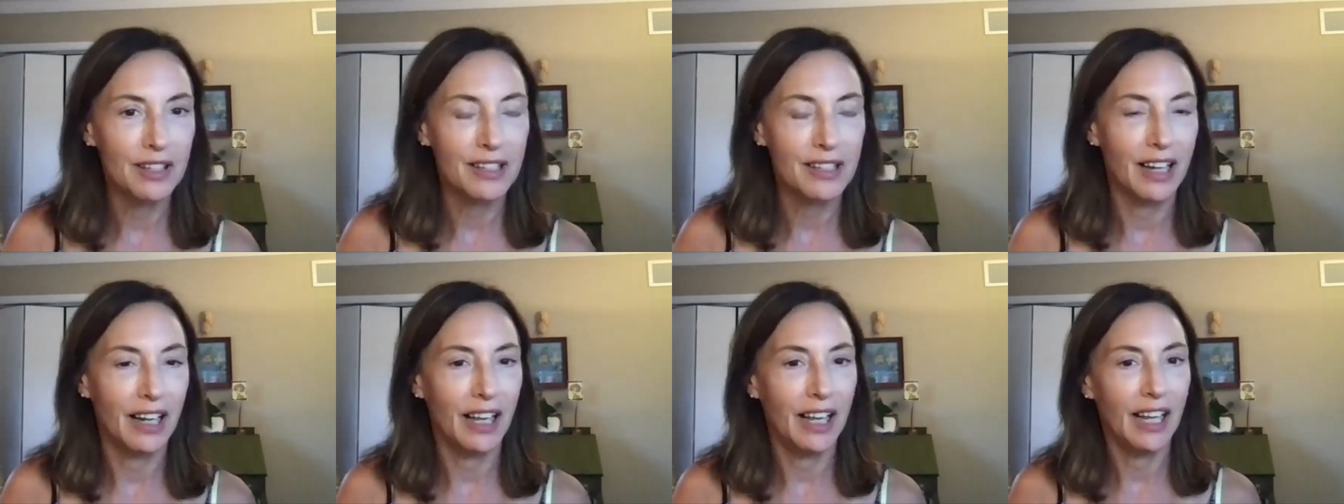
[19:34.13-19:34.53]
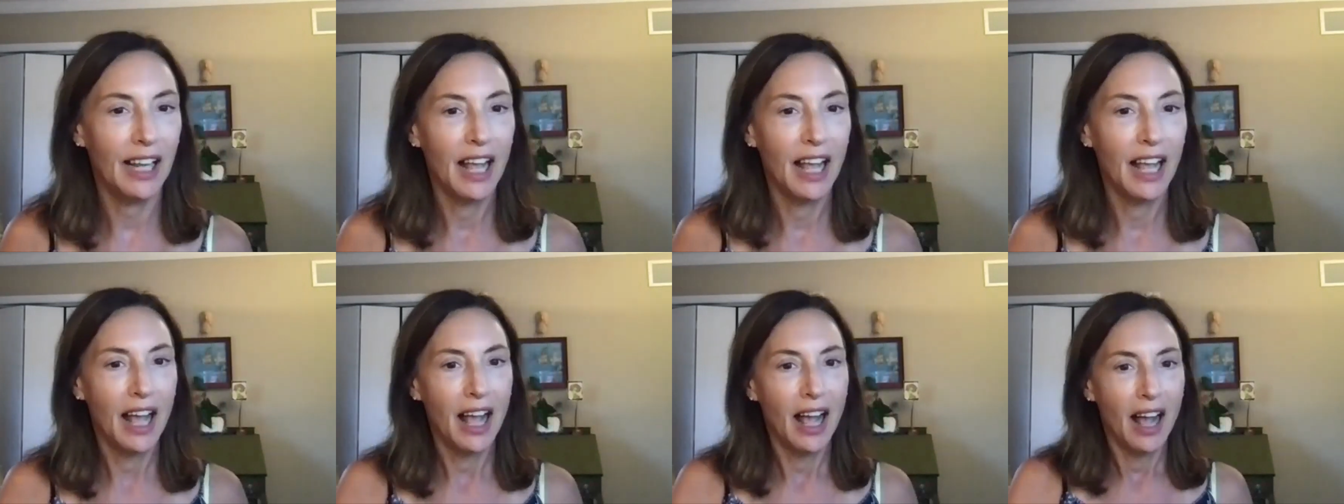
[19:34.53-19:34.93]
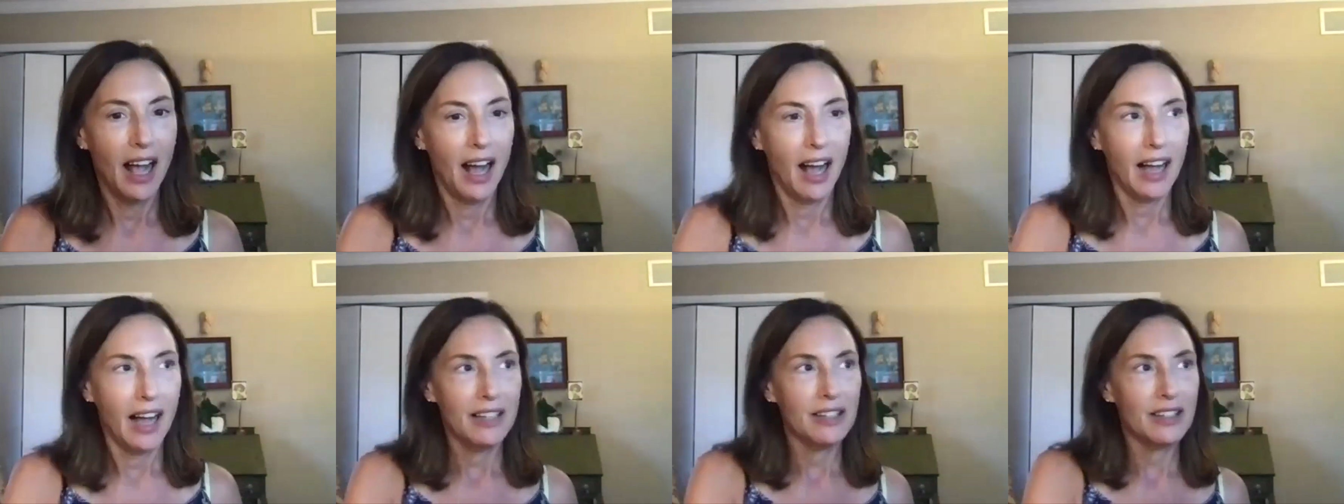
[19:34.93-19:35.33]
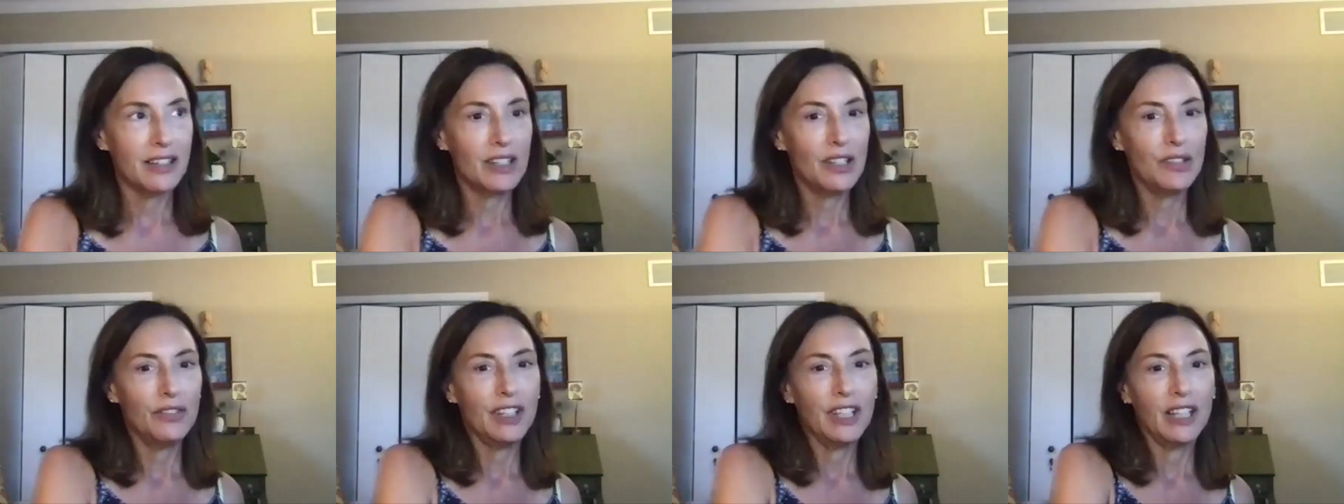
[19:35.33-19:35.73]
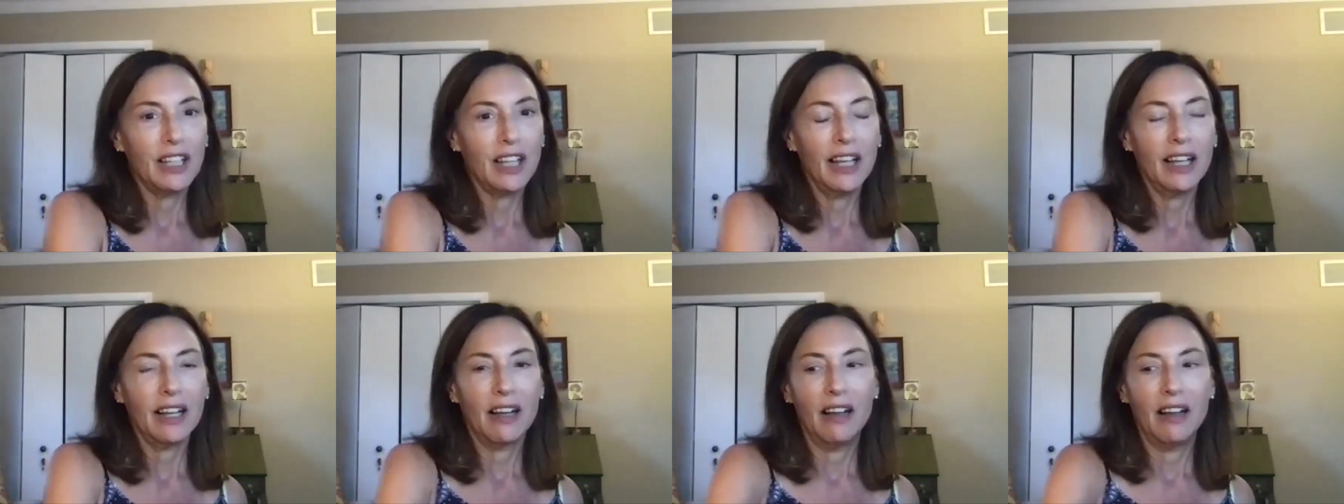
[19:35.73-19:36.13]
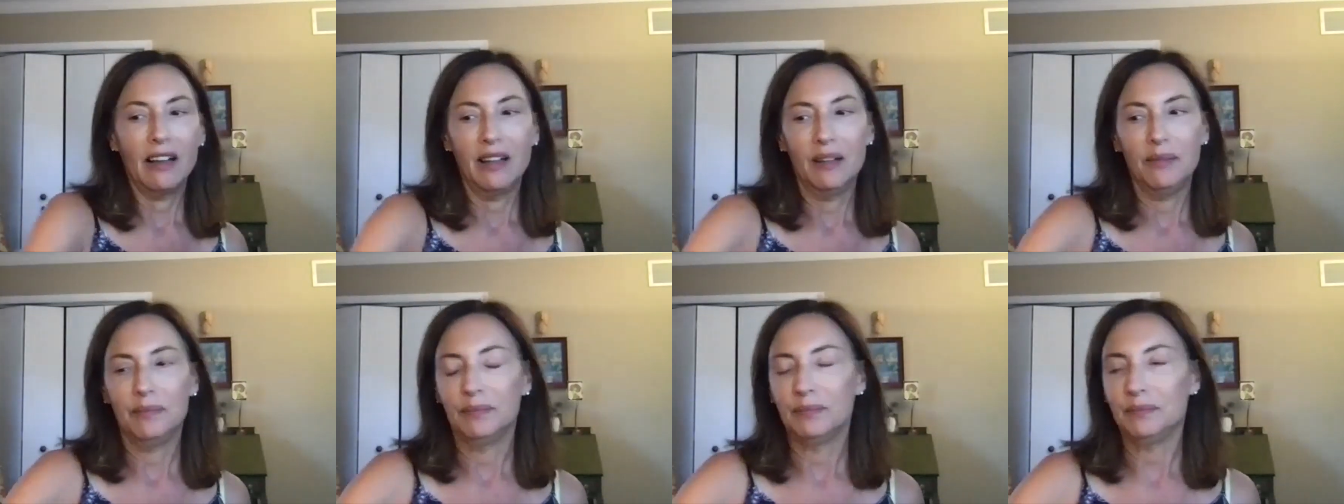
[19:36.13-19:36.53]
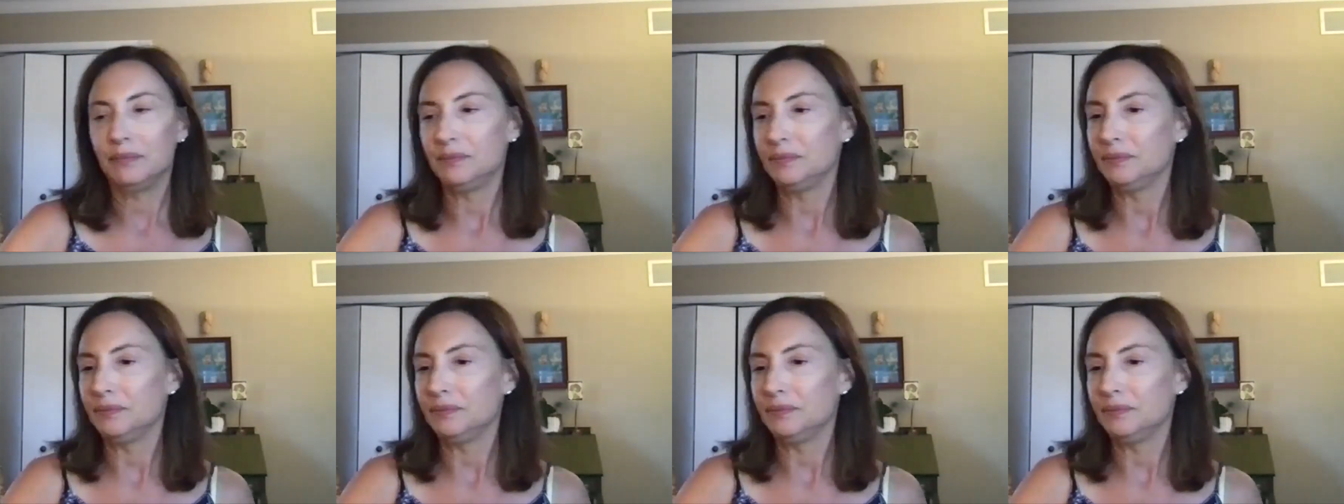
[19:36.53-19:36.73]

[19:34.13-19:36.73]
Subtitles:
and I just feel like I'm